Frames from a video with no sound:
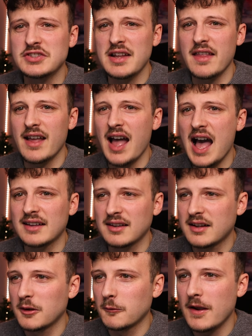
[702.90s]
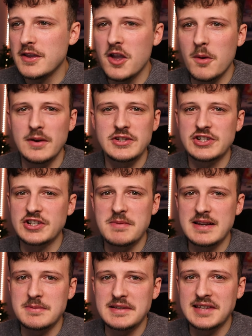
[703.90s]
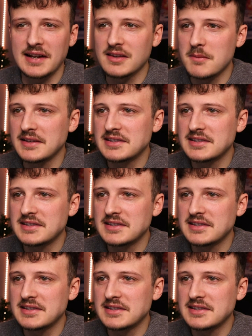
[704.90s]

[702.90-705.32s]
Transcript: here's another article right here, which just makes me sick to my